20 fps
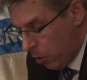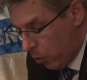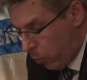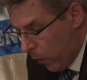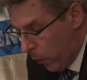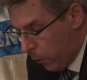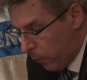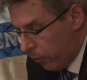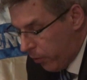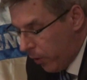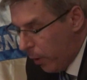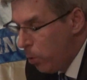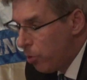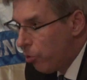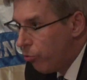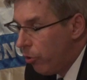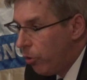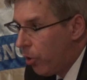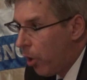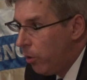
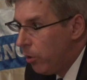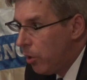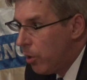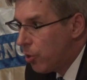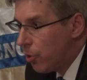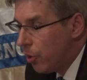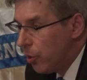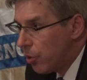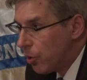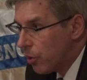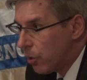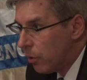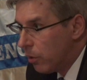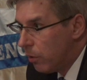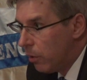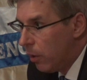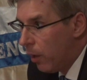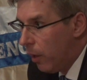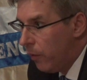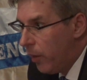12,000 redundancies
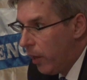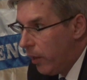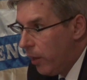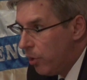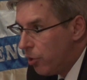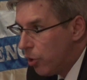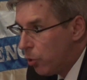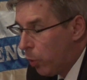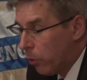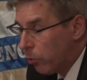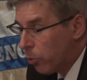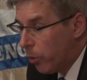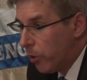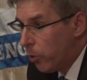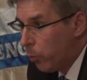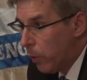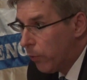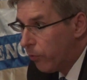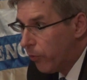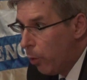in the NHS.
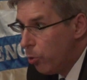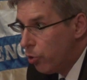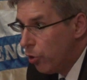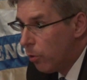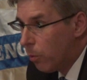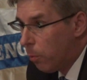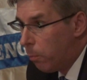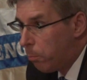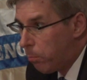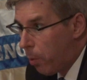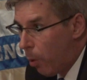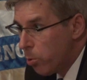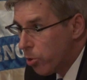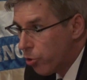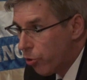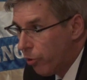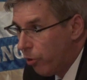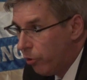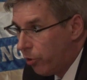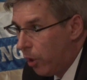12,000
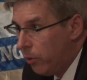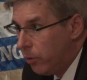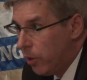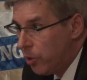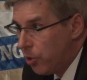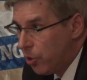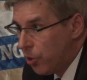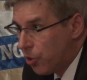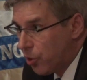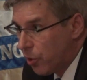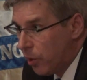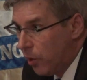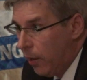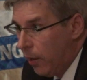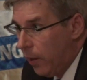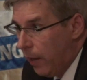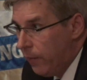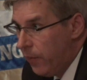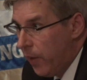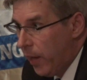compulsory redundancies
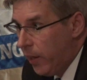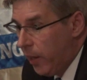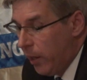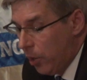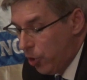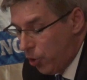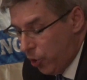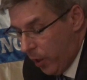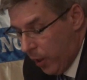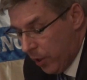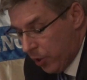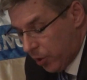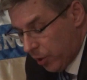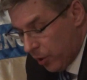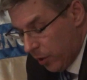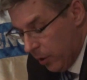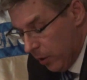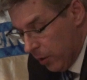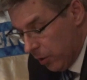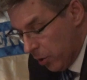in the NHS
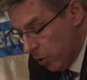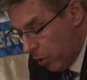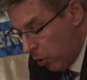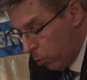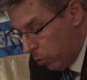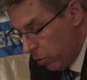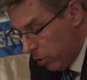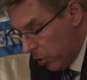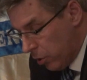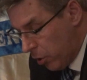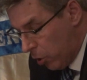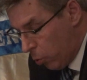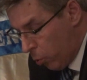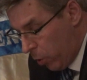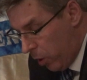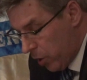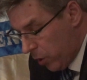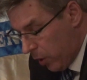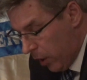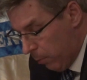since the
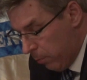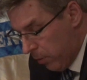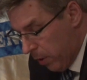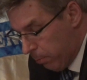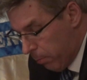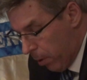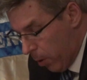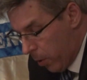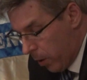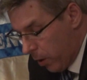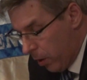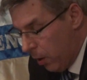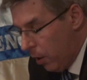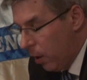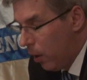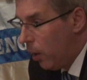Tories came to power.